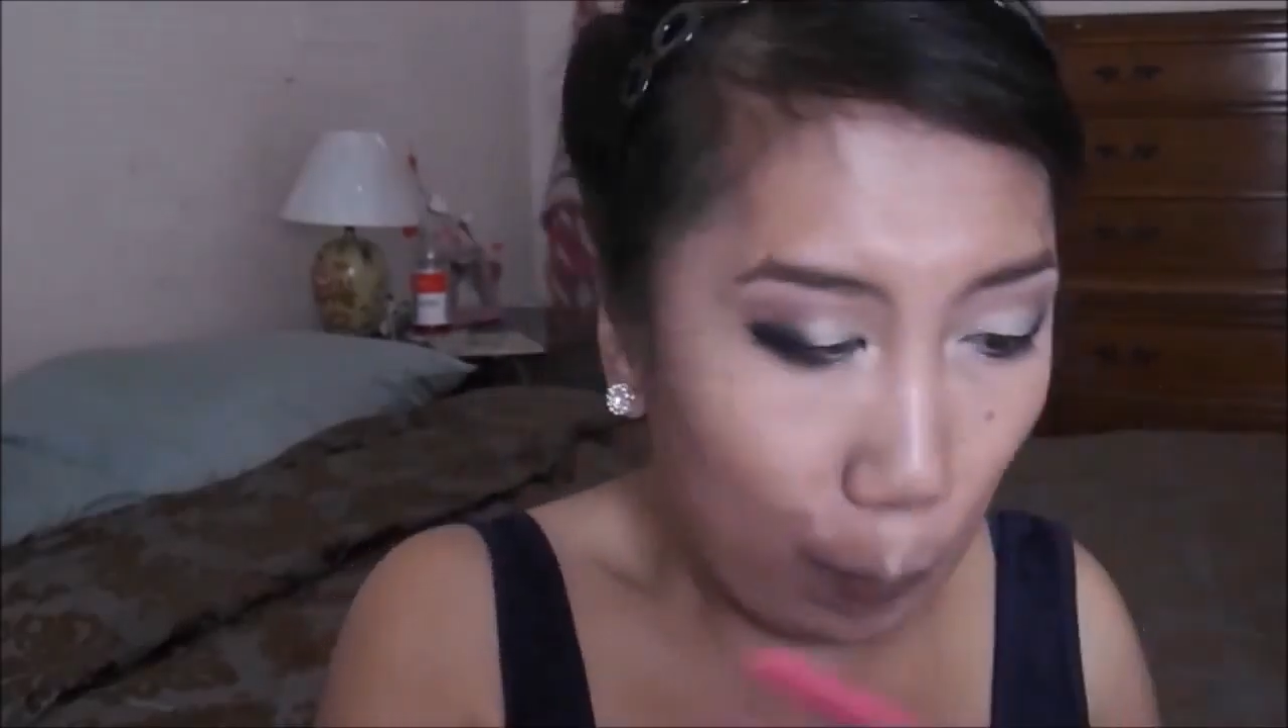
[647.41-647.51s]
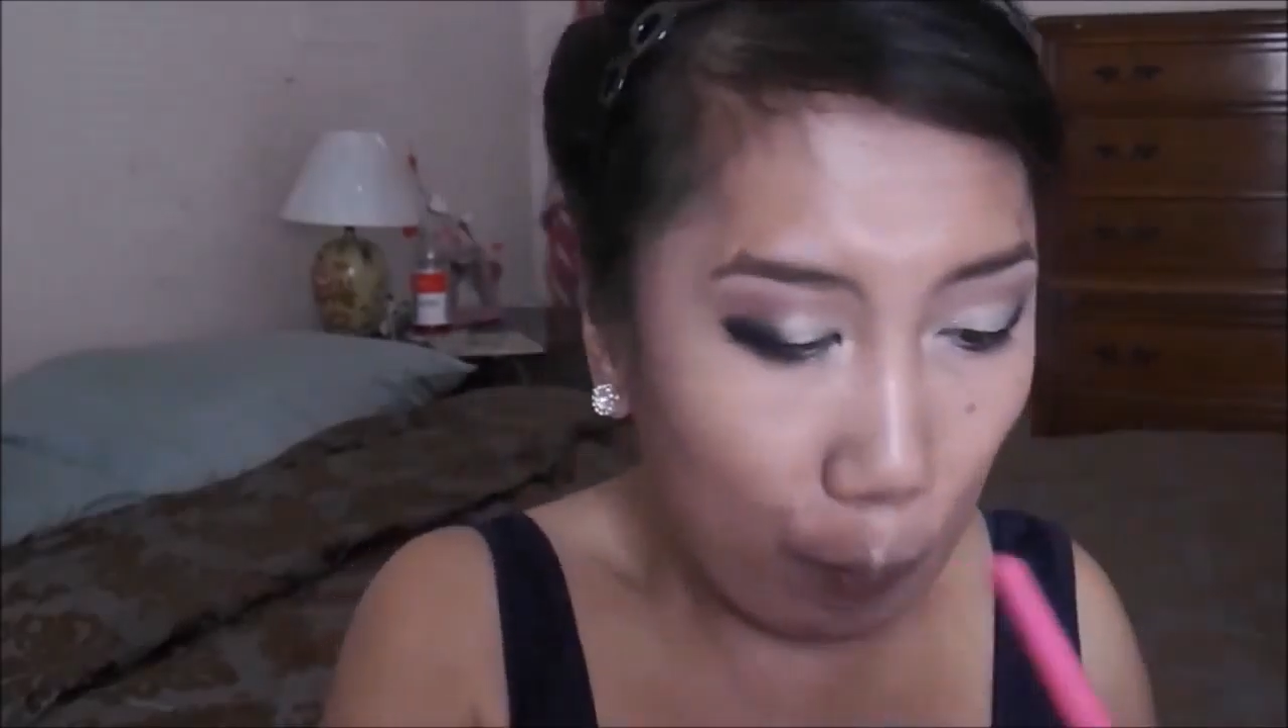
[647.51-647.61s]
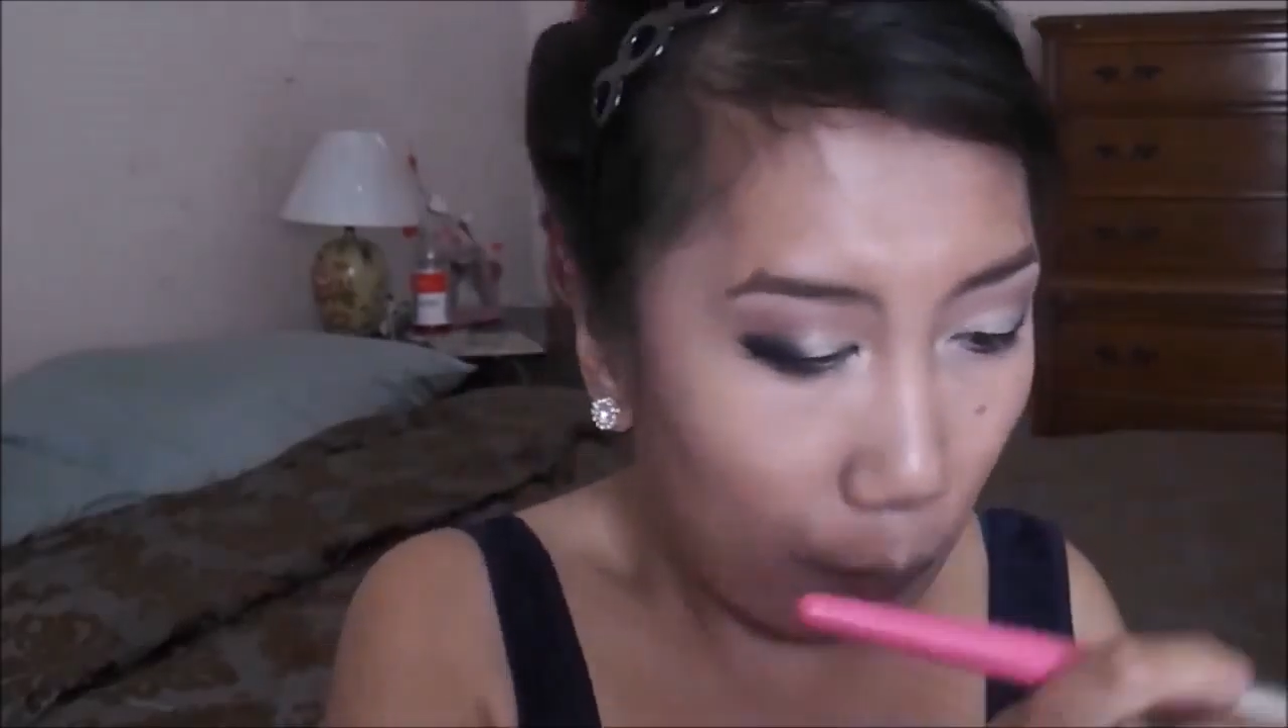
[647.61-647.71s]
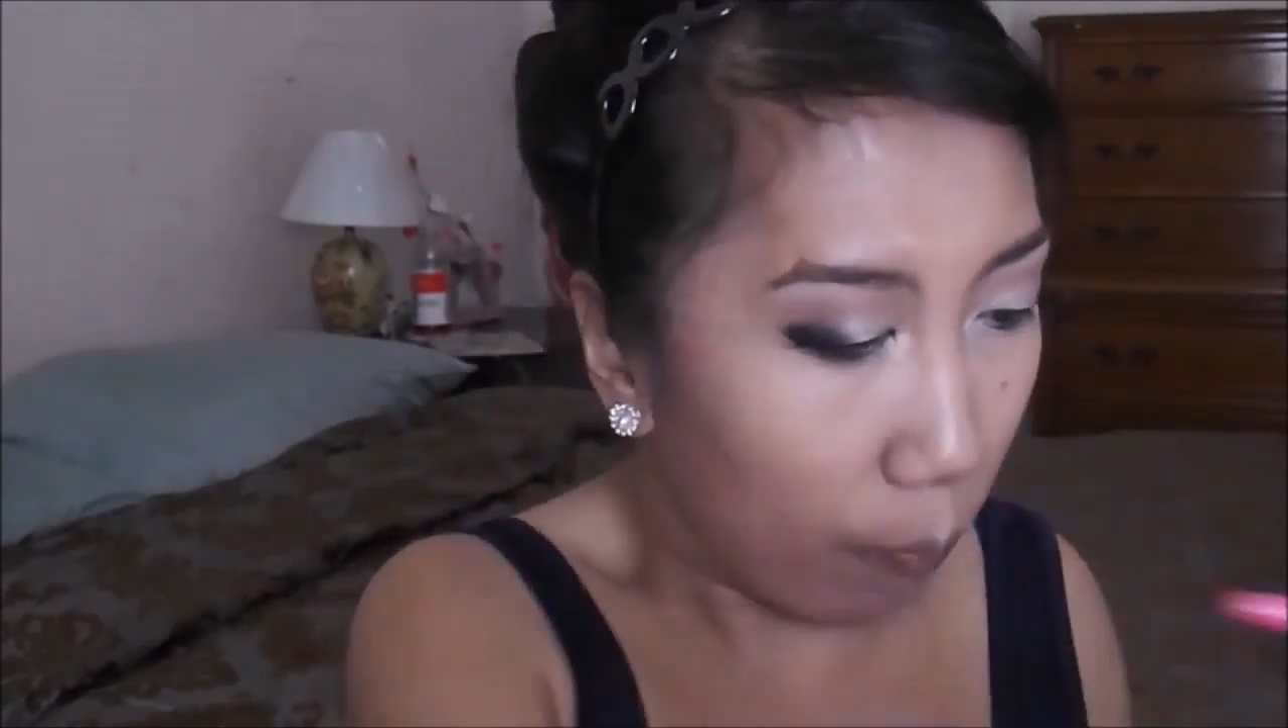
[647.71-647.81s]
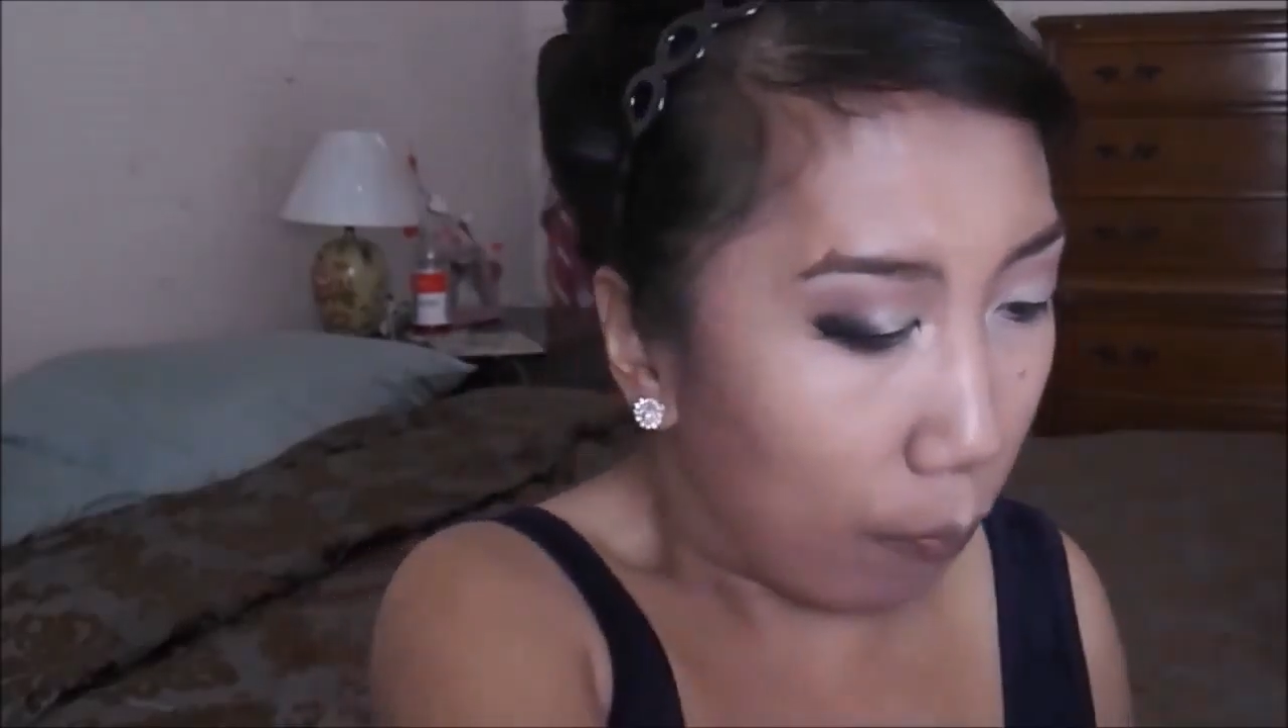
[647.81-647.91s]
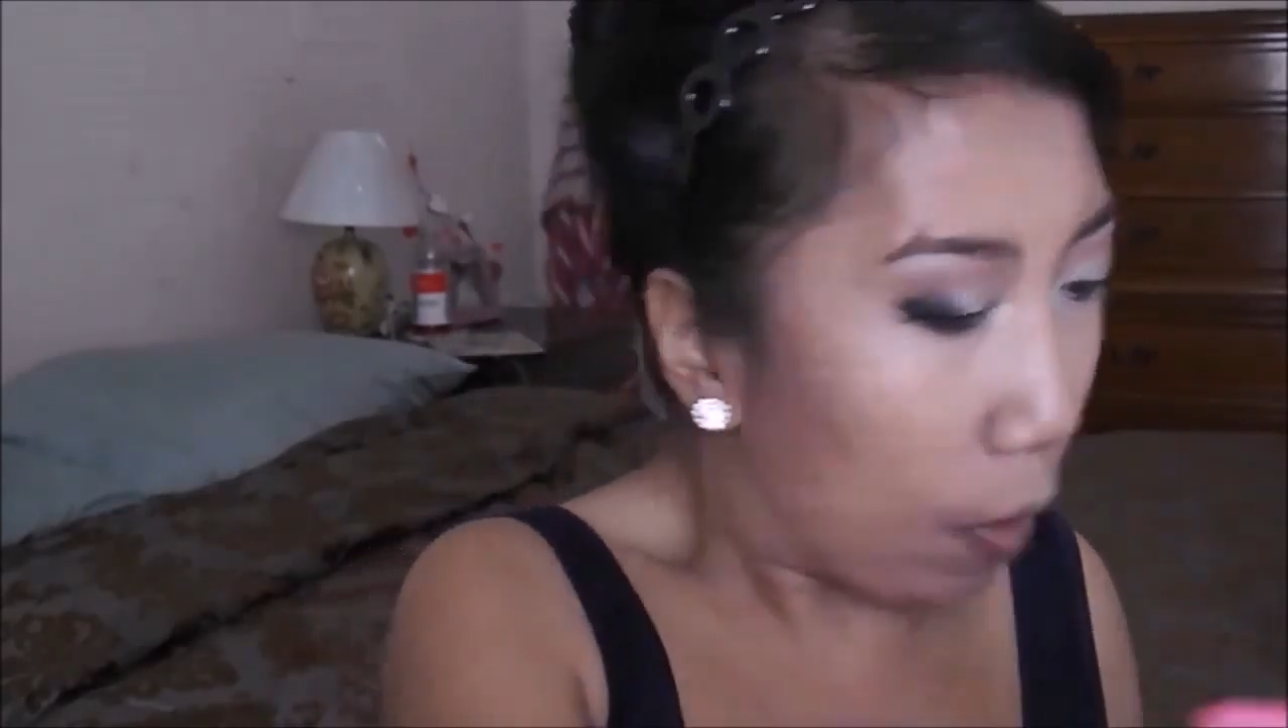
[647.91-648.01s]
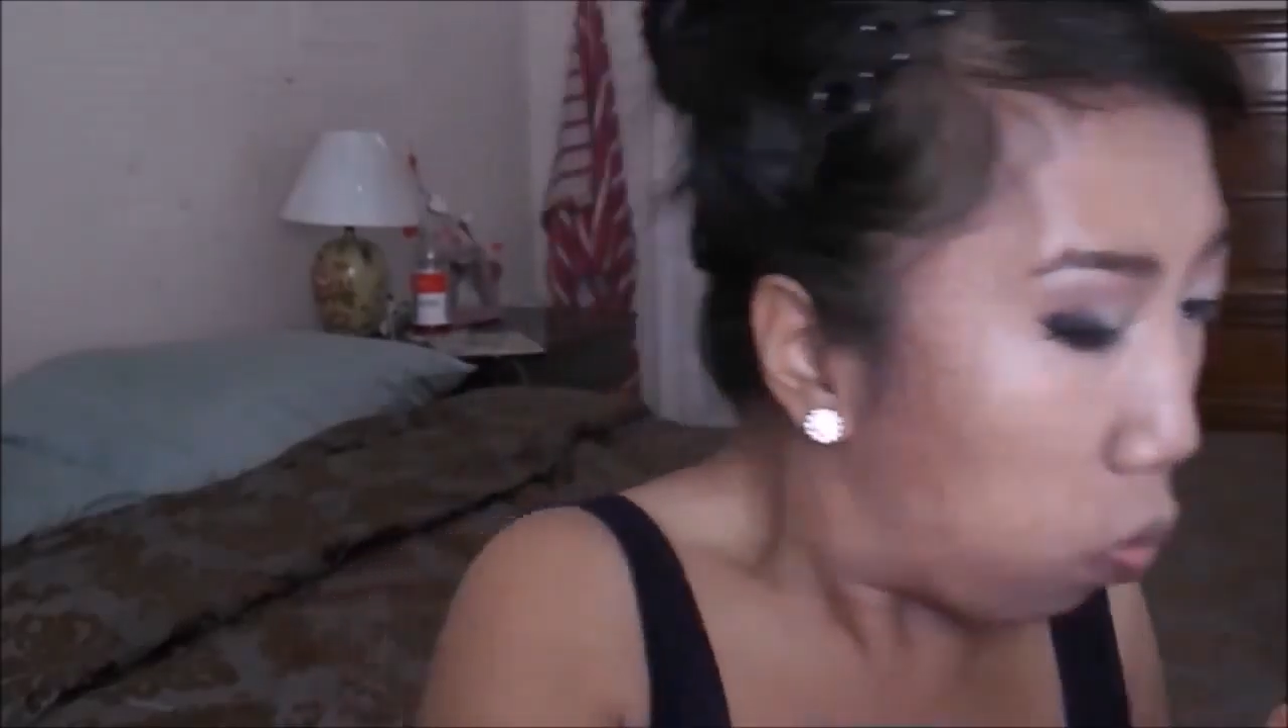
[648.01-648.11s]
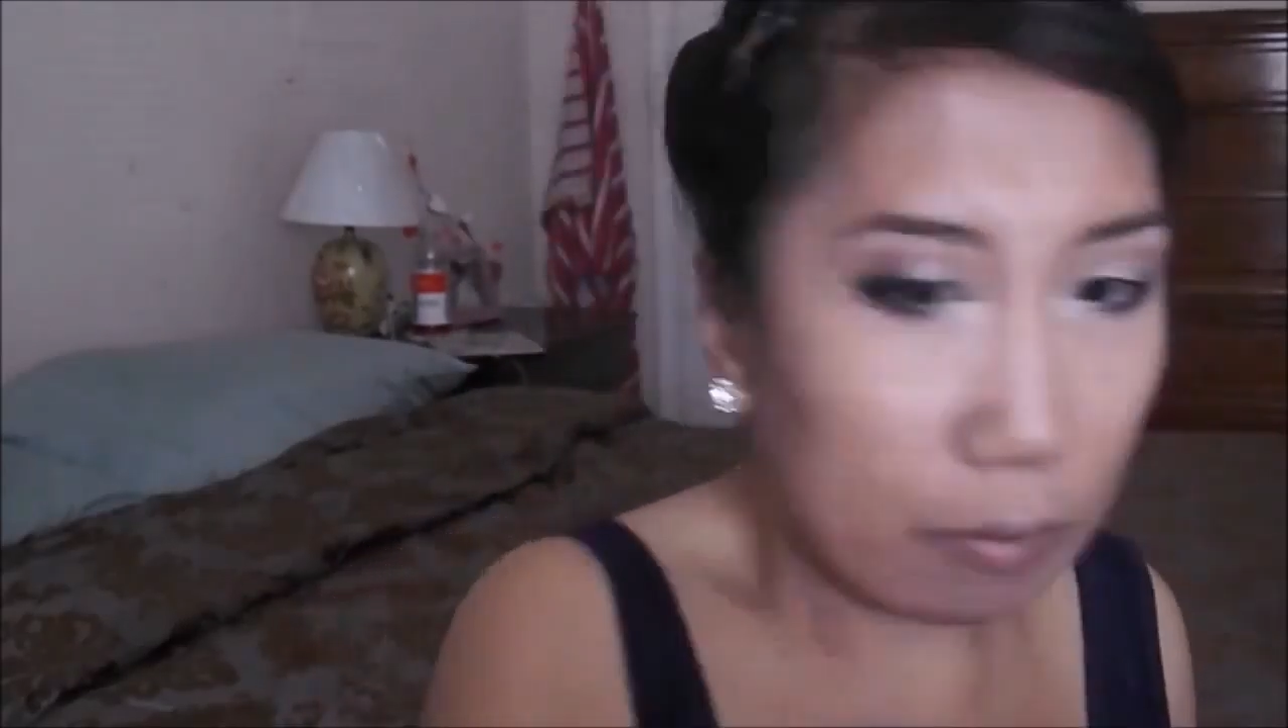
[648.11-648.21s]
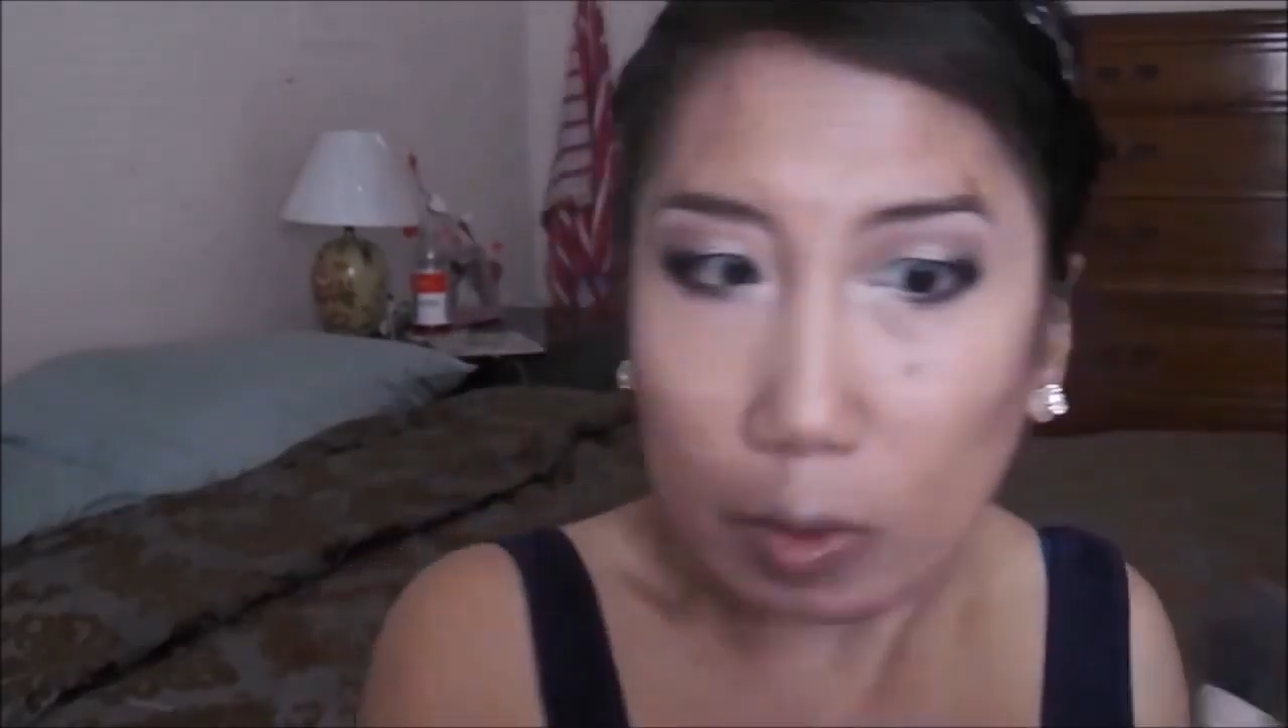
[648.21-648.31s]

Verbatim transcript: and I'm using